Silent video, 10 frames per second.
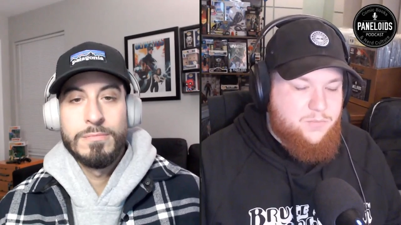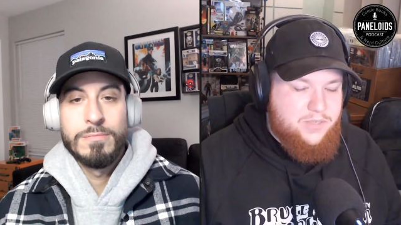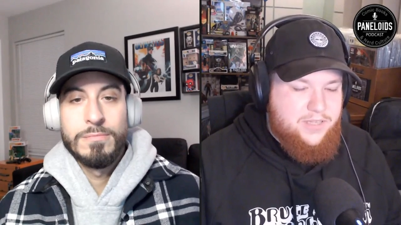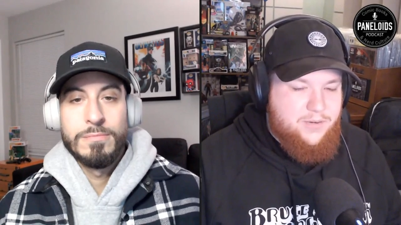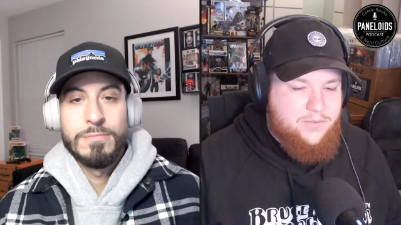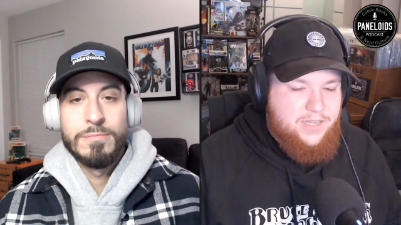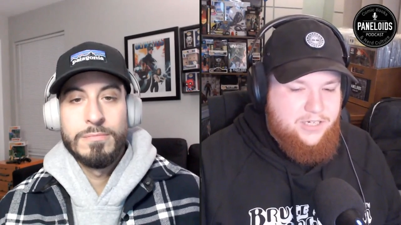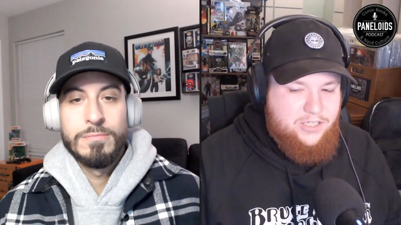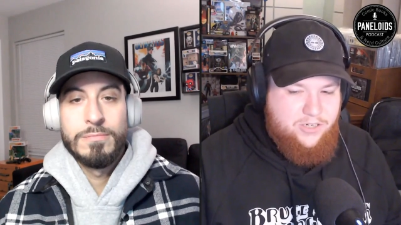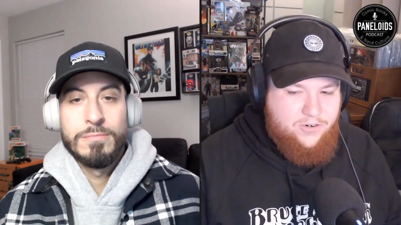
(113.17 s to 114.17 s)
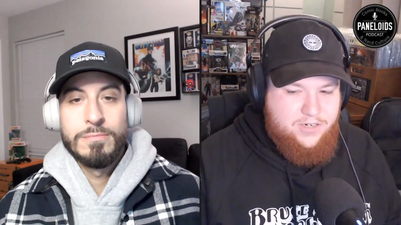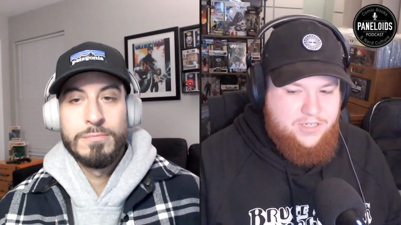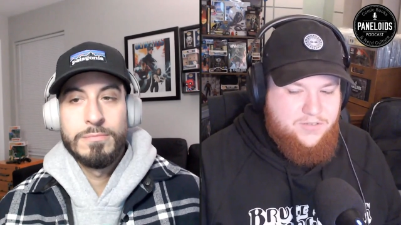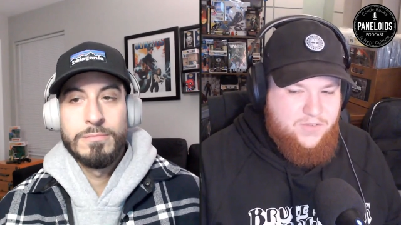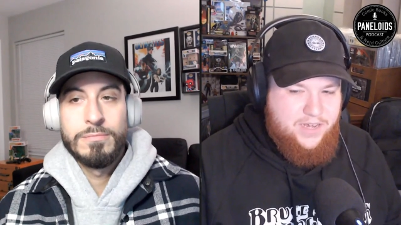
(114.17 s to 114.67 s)
Speaker 1: But then when they showed
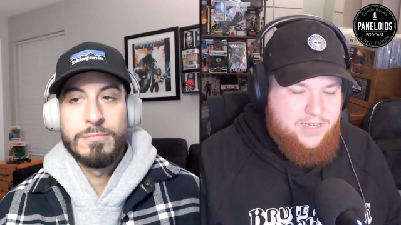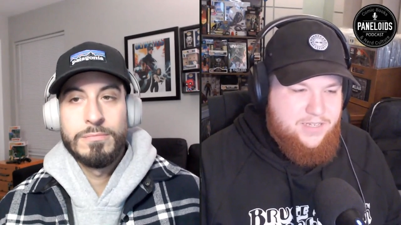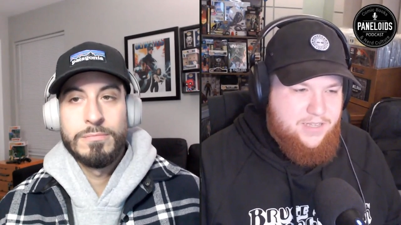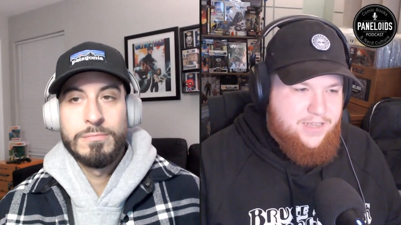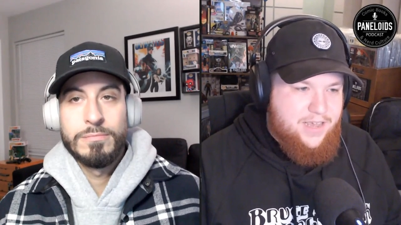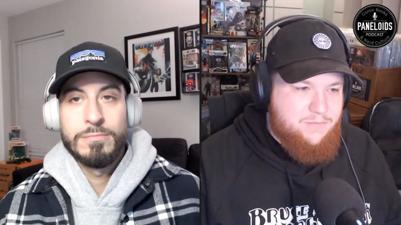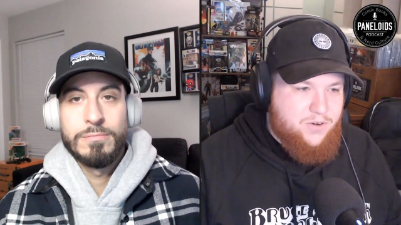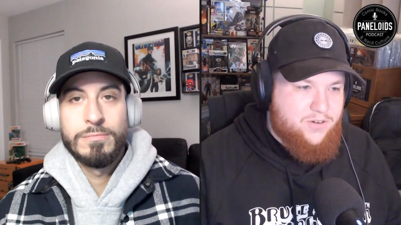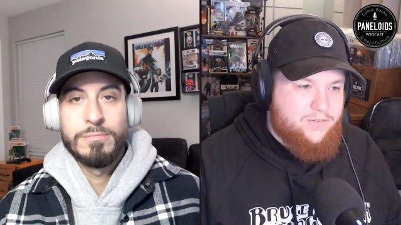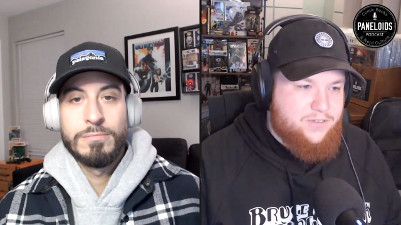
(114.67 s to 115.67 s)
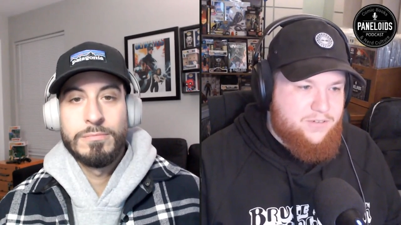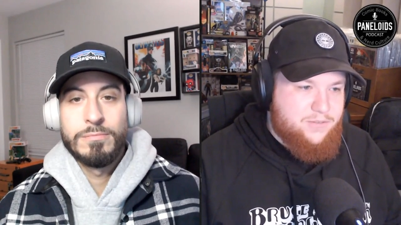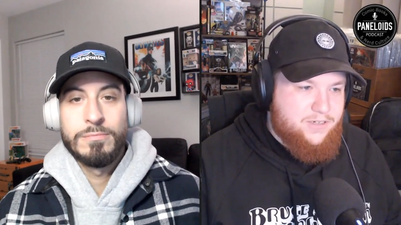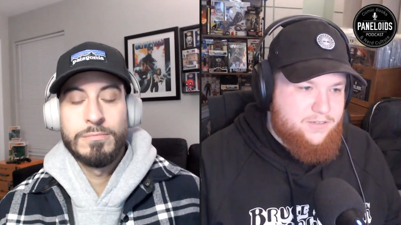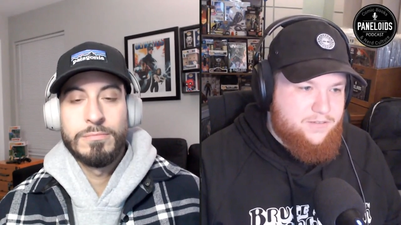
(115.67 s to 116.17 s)
his face in the damn Marvel
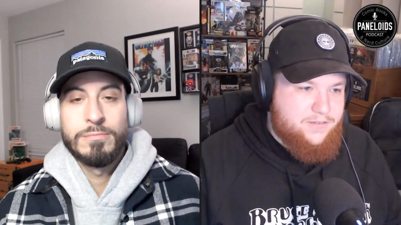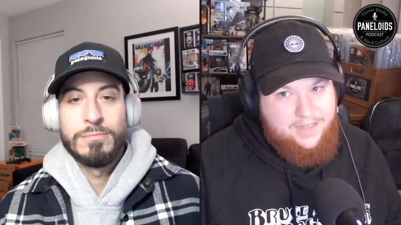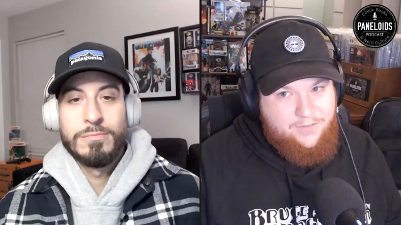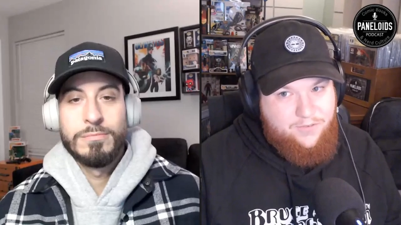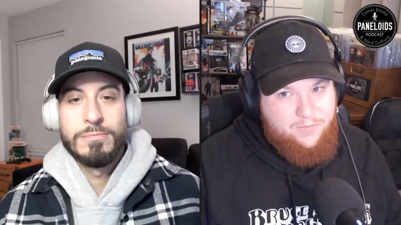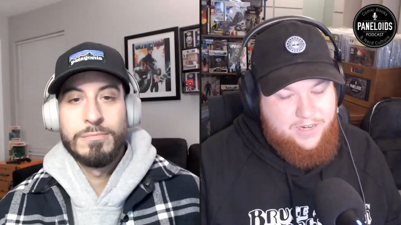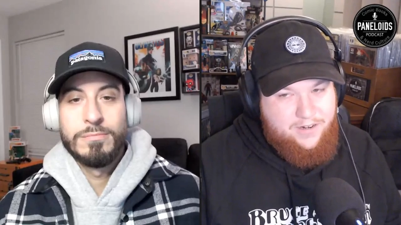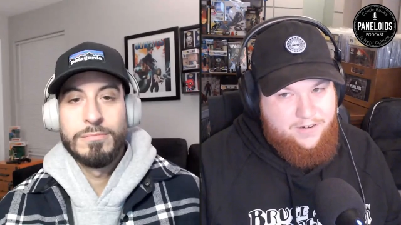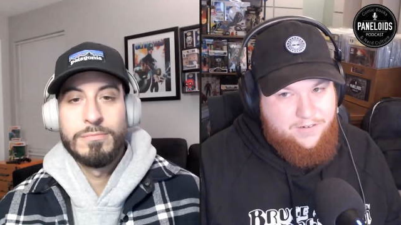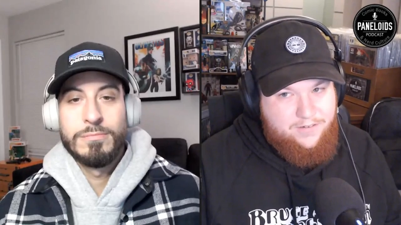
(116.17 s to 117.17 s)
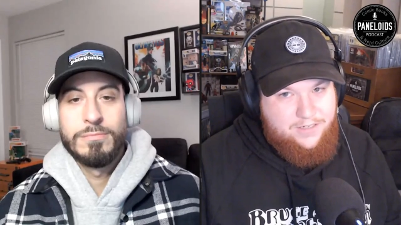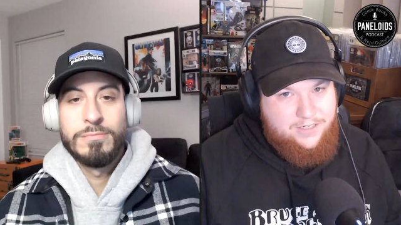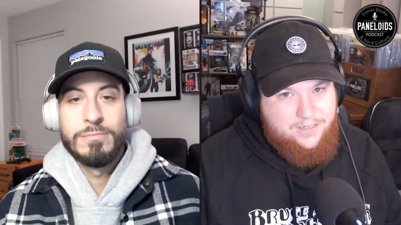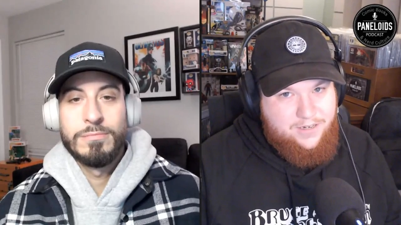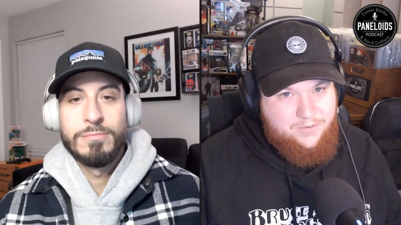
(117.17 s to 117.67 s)
logo, and then from there, it
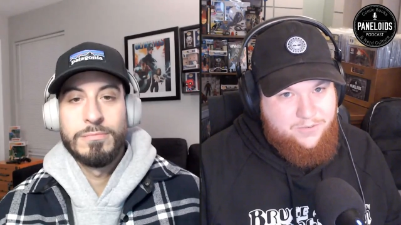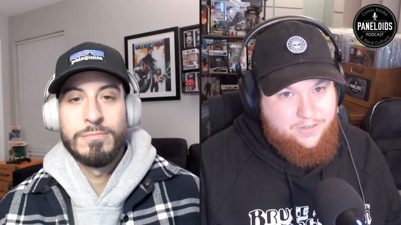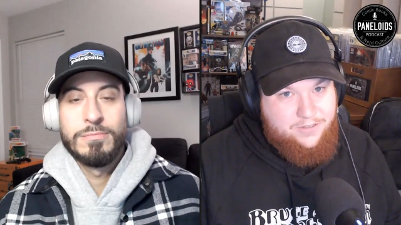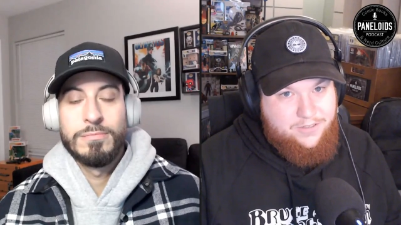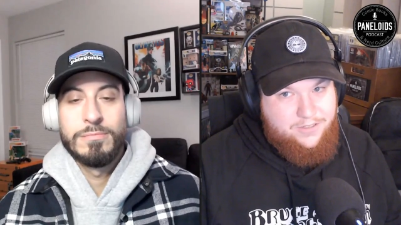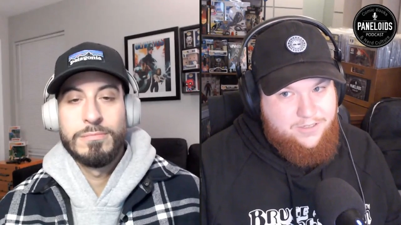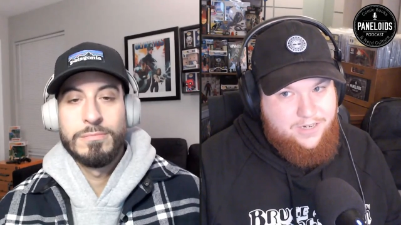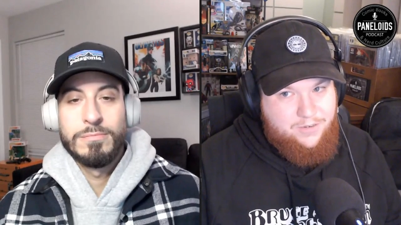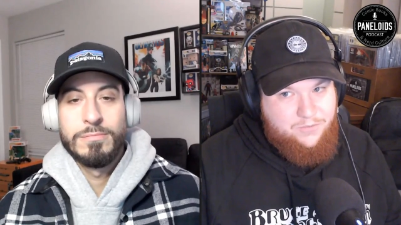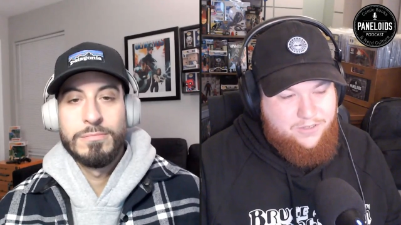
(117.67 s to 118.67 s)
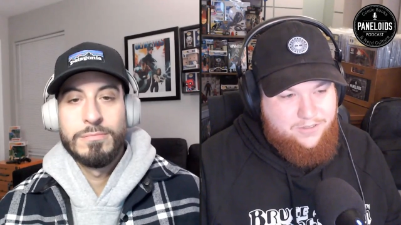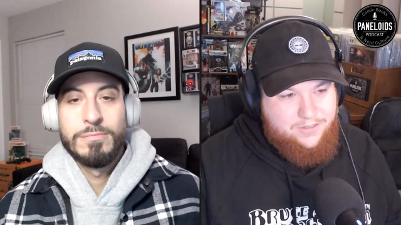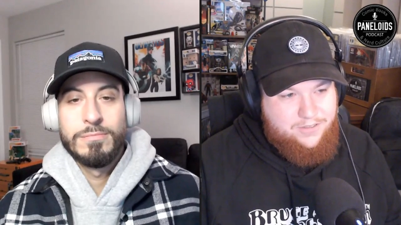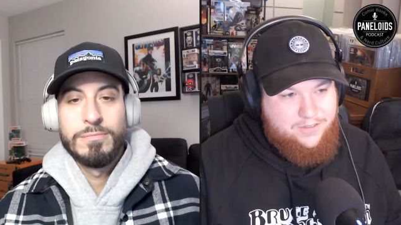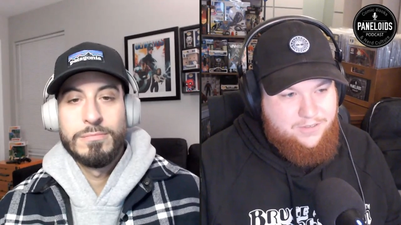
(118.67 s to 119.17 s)
just got worse and
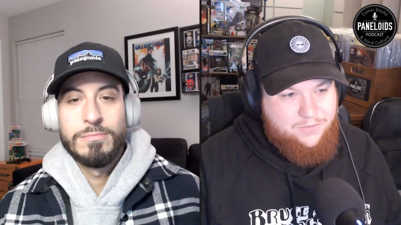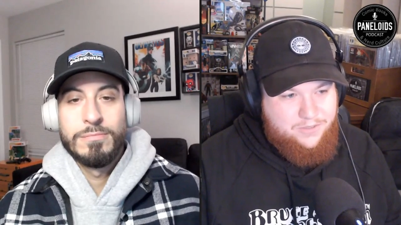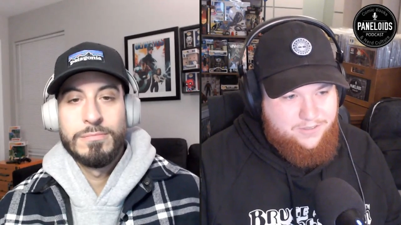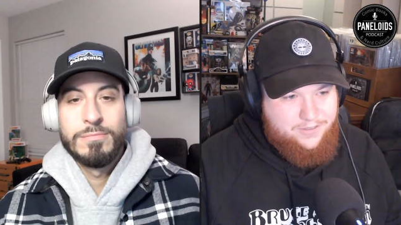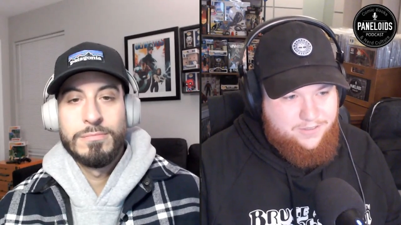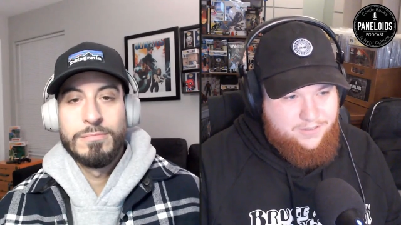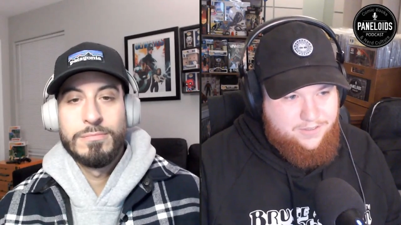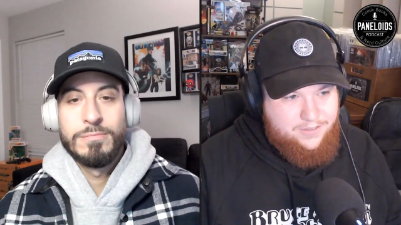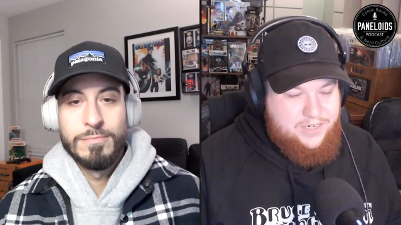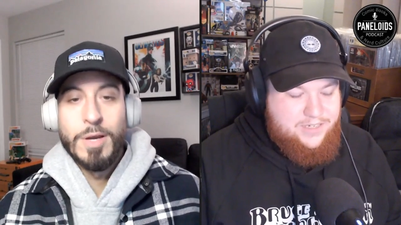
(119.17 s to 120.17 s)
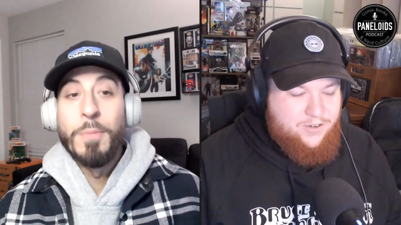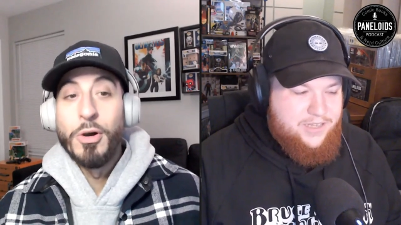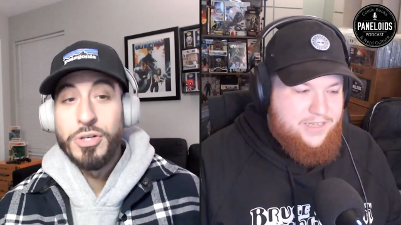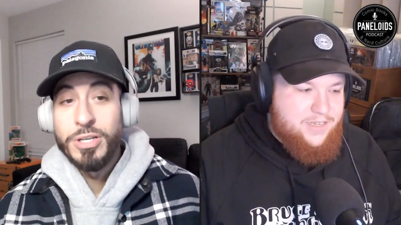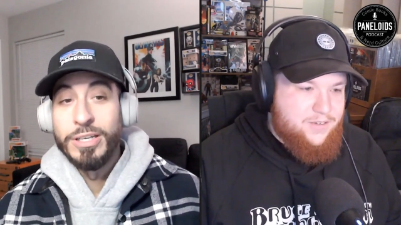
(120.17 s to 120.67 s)
worse and worse. Because
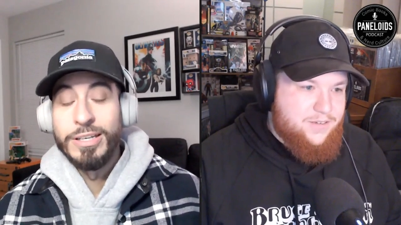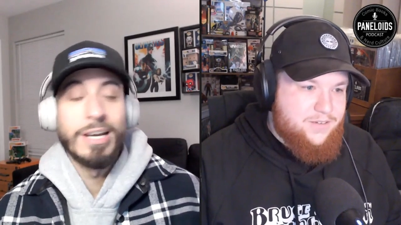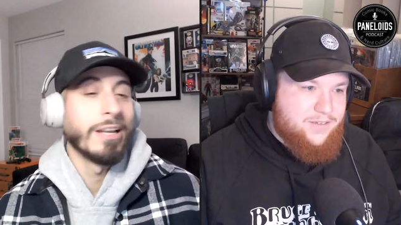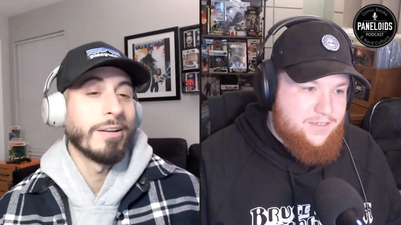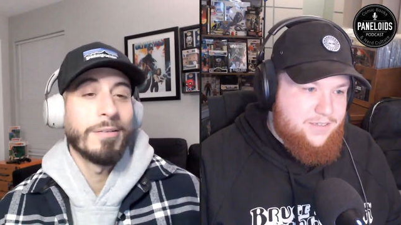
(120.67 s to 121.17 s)
Emotionally, did... not